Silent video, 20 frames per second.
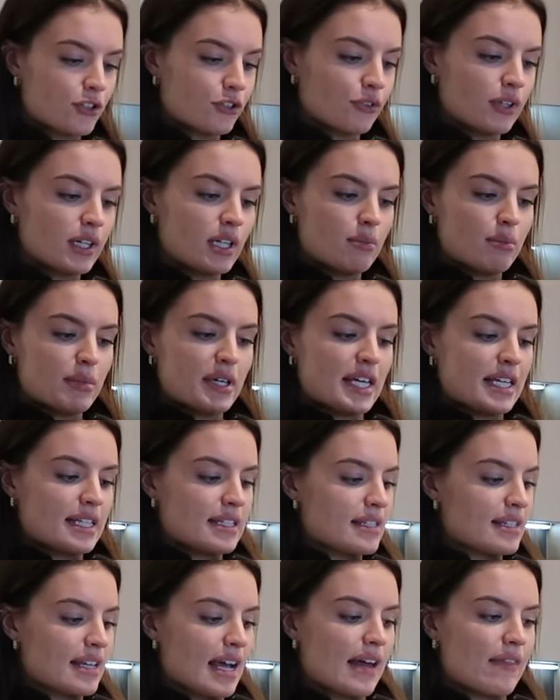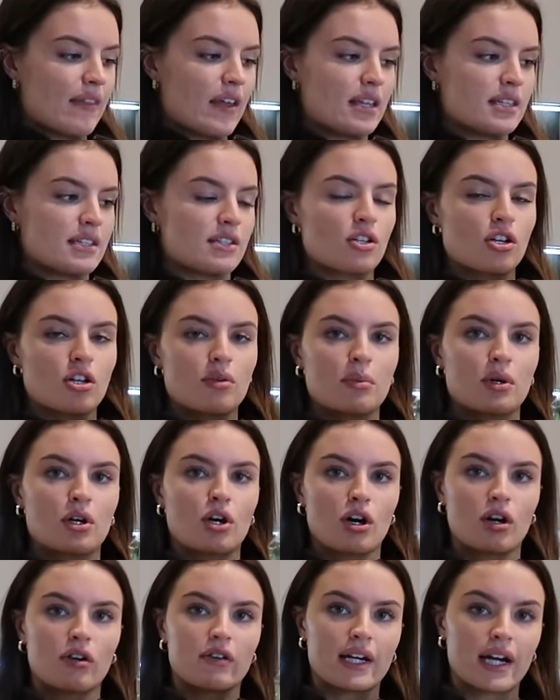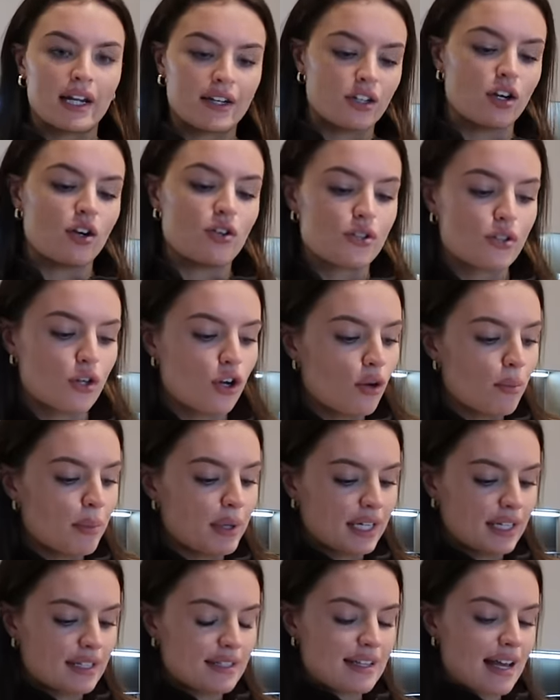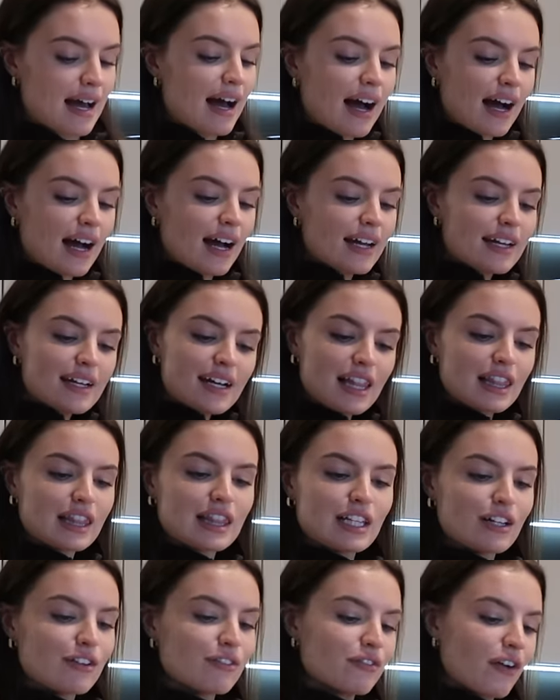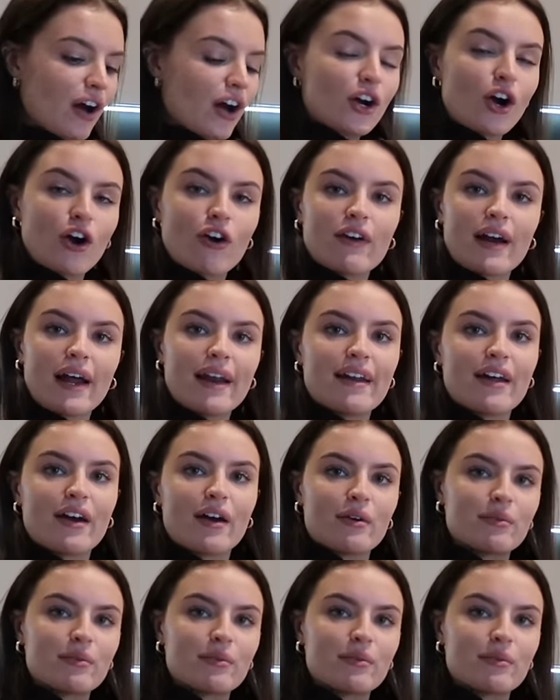green beans, and then some coriander on top because I love coriander.